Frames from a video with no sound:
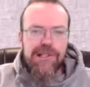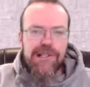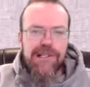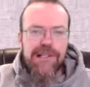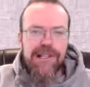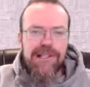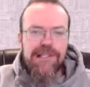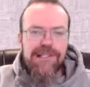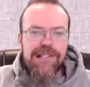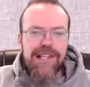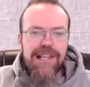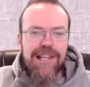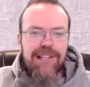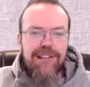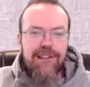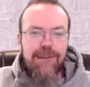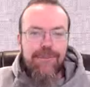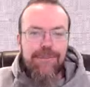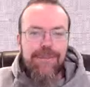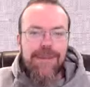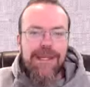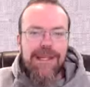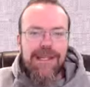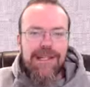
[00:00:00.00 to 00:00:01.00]
an
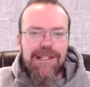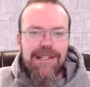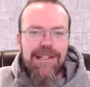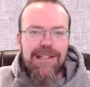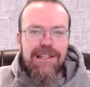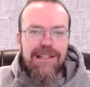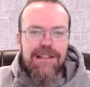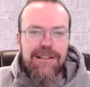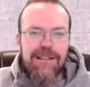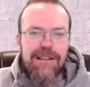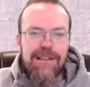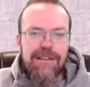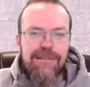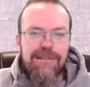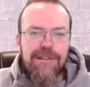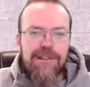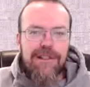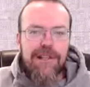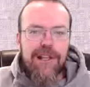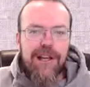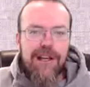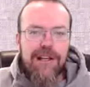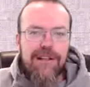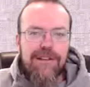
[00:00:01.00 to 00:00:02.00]
encyclopedia of a
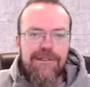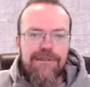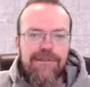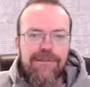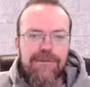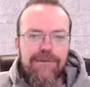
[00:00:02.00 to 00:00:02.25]
lot of